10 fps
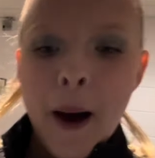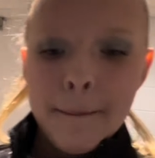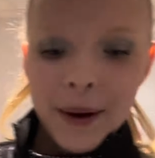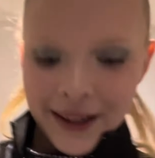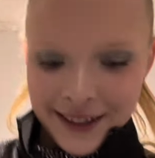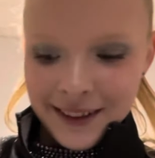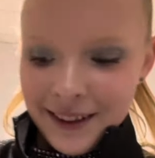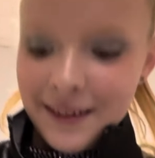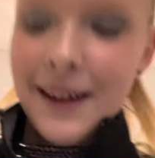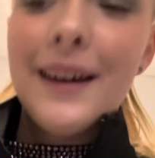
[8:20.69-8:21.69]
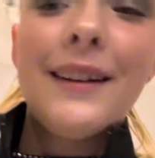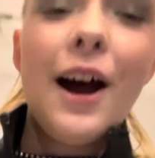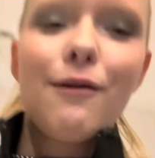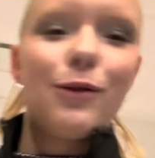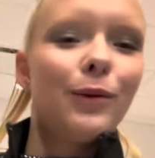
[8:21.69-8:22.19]
But they can
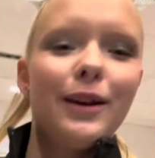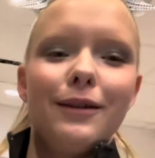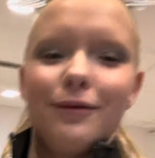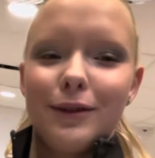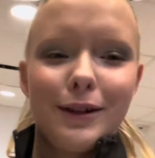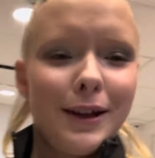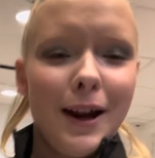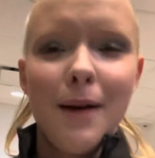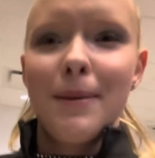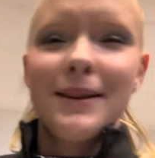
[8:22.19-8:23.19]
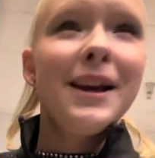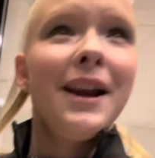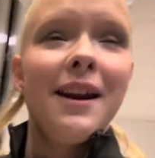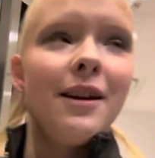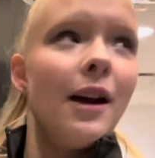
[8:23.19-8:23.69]
have the win for today, but
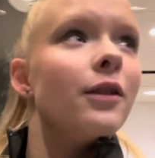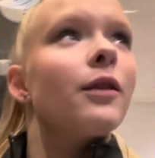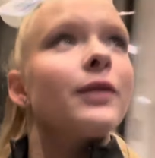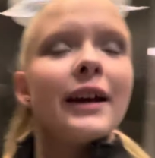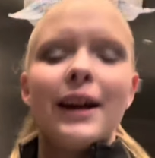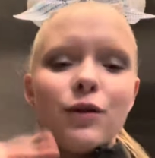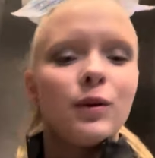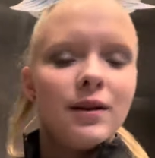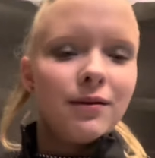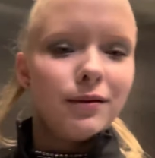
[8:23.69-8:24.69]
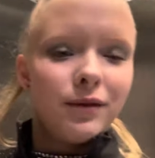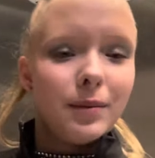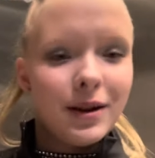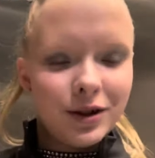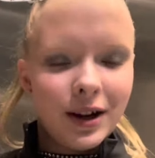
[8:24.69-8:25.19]
no, no, they can have the win
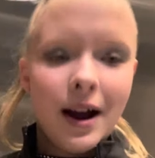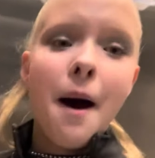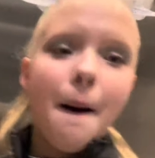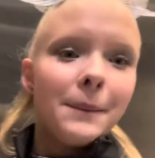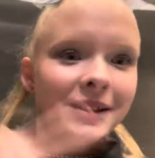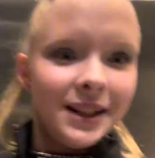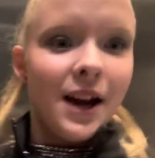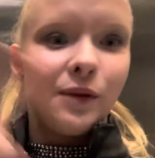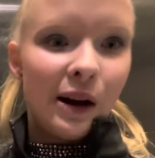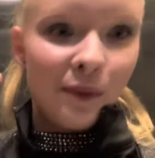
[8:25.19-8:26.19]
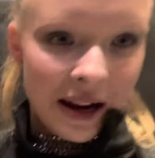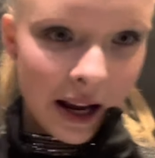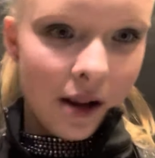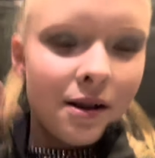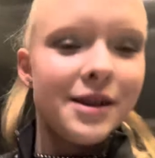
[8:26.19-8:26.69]
from yesterday. But today we are
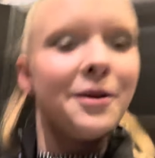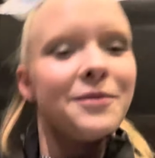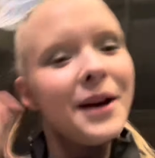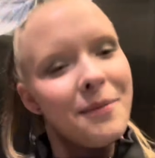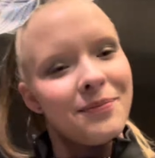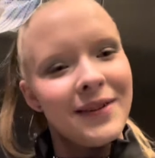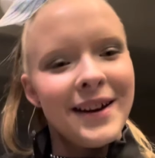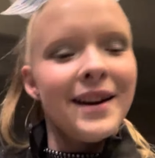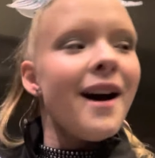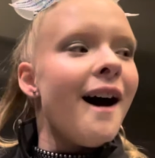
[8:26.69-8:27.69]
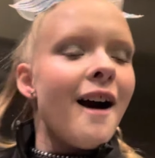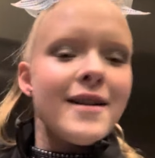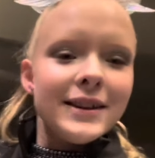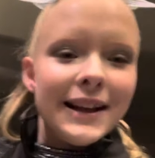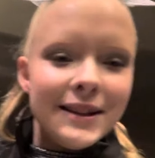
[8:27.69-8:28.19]
winning. So yeah. yeah. All
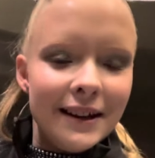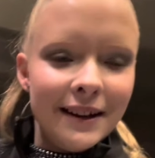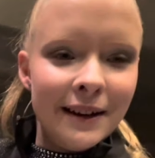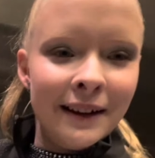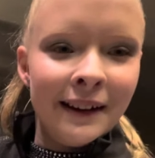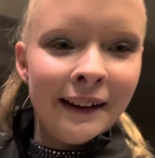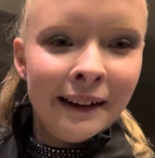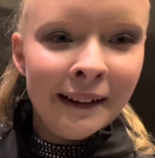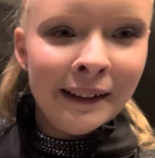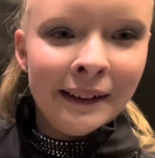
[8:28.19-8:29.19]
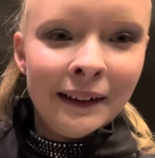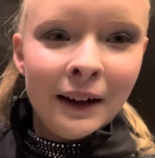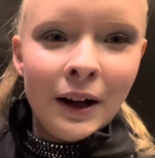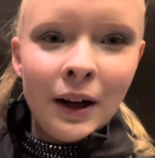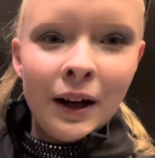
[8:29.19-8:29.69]
right, that's
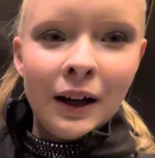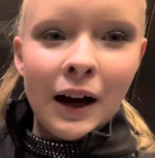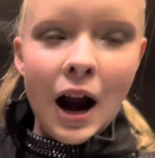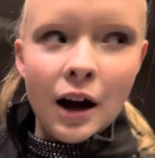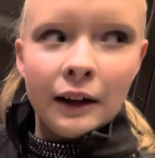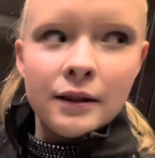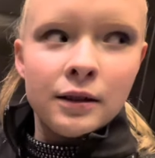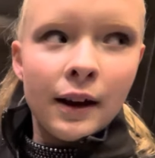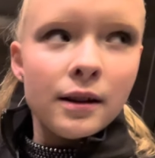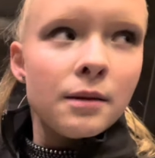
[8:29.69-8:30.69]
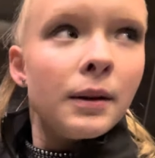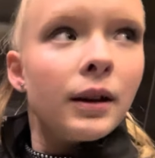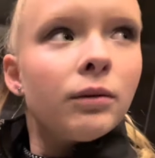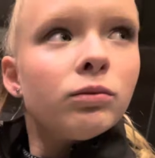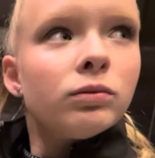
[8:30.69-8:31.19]
it. All right, I'll see you guys in a minute.